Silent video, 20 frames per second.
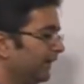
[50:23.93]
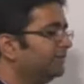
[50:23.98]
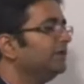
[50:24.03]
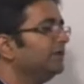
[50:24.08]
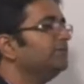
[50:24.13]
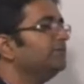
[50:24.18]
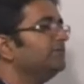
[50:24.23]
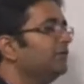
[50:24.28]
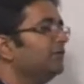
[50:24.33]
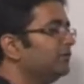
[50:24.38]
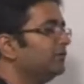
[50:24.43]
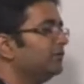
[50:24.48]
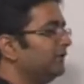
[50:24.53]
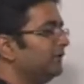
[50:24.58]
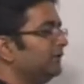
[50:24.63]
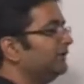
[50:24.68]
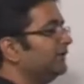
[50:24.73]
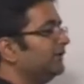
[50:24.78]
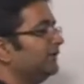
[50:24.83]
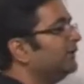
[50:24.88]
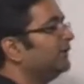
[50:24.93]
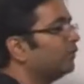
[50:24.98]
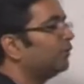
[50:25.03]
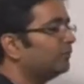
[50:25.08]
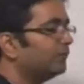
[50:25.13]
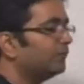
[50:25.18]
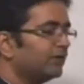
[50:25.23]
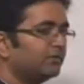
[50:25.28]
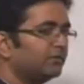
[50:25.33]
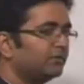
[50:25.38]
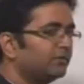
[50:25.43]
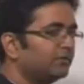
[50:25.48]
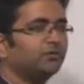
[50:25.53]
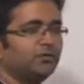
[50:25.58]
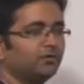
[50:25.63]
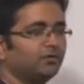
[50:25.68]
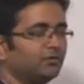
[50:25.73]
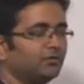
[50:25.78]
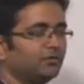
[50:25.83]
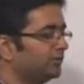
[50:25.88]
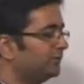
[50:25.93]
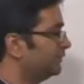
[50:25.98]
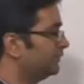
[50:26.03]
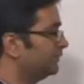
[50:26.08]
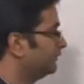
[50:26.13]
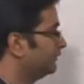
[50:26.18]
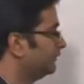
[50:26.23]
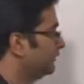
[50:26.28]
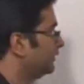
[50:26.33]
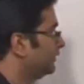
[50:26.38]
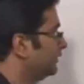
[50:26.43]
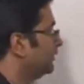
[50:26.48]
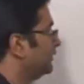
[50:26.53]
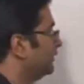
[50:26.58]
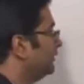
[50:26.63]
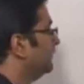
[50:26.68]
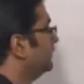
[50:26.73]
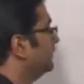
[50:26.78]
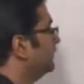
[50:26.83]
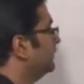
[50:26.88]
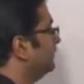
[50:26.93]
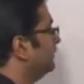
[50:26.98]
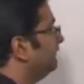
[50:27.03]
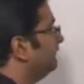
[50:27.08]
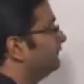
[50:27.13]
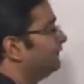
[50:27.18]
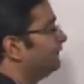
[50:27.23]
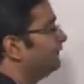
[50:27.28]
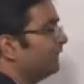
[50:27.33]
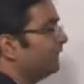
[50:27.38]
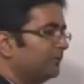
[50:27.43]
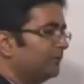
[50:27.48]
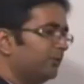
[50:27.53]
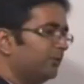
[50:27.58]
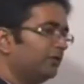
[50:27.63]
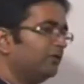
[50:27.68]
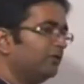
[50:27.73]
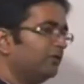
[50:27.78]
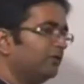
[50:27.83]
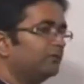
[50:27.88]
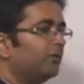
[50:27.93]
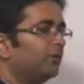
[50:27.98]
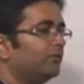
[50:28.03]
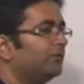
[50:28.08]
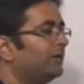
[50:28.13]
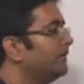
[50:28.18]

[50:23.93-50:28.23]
and then we have to see whether the output is bounded or not. If output is also